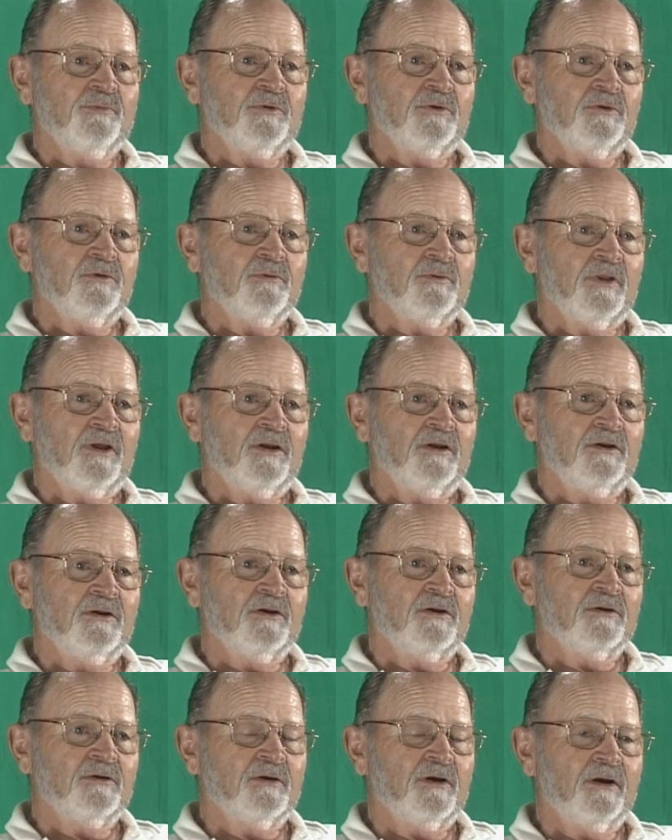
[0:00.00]
you know, lot, you
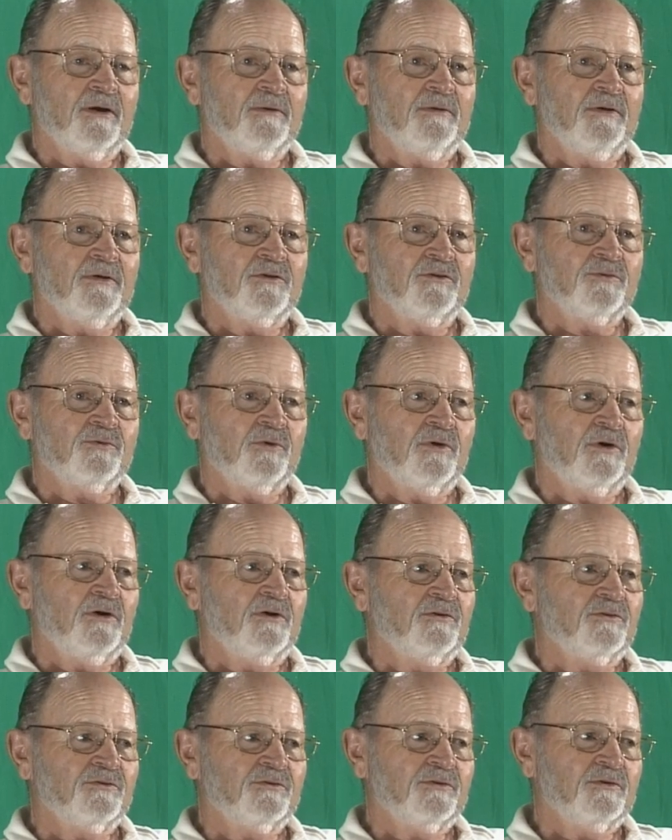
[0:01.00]
know, as
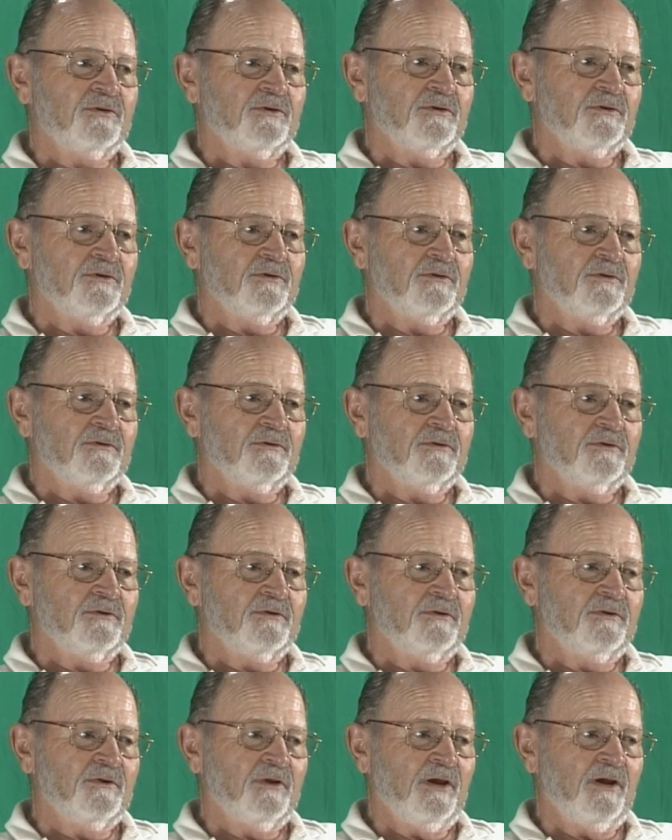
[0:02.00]
far as uh,
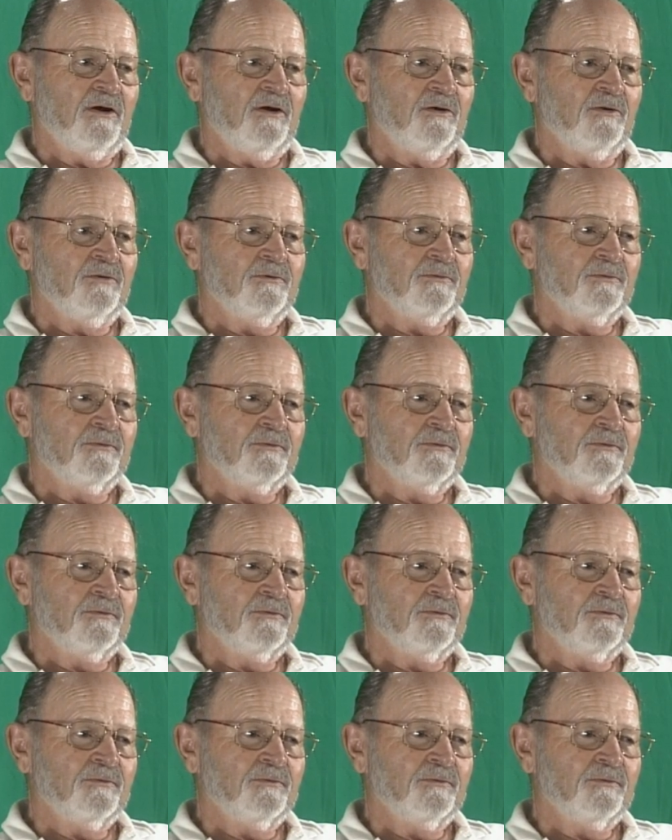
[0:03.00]
now,